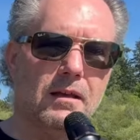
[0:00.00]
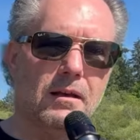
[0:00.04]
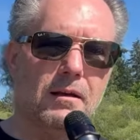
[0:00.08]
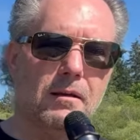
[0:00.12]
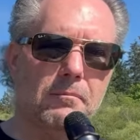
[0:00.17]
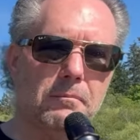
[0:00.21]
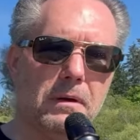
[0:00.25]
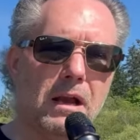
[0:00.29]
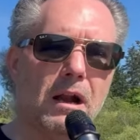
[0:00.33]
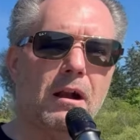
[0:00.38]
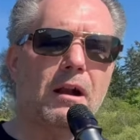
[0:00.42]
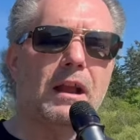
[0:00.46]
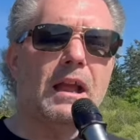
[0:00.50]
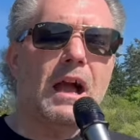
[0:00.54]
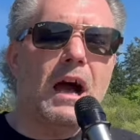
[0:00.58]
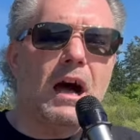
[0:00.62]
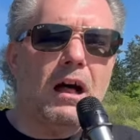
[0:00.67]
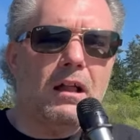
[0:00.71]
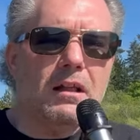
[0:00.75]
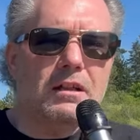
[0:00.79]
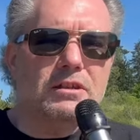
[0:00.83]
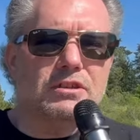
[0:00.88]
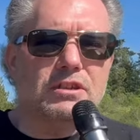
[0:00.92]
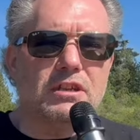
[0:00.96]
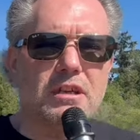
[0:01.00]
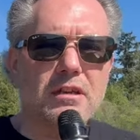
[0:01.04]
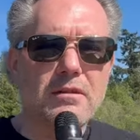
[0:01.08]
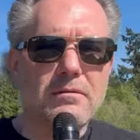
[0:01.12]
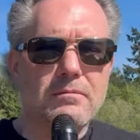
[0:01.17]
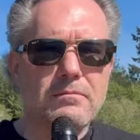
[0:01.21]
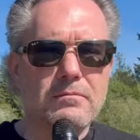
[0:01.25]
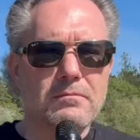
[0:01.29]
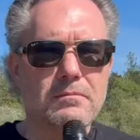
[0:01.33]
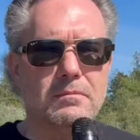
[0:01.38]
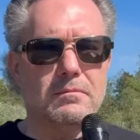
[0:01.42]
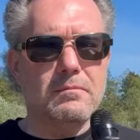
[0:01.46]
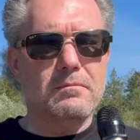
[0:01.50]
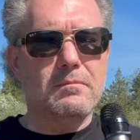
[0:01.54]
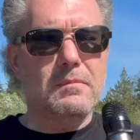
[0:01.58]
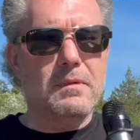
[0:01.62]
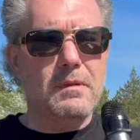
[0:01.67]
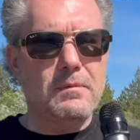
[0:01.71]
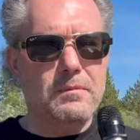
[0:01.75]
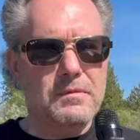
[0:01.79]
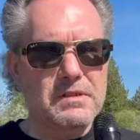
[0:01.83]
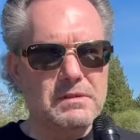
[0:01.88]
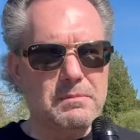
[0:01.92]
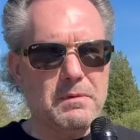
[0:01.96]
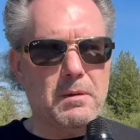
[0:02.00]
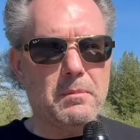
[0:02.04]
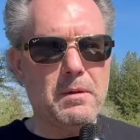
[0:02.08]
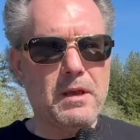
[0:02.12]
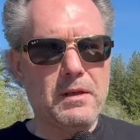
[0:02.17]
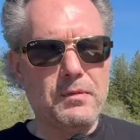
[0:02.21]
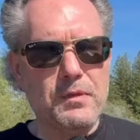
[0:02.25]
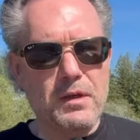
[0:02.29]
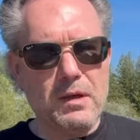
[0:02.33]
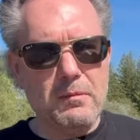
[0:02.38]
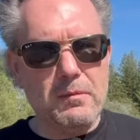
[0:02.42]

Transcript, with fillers: Mariology. This has been a big thing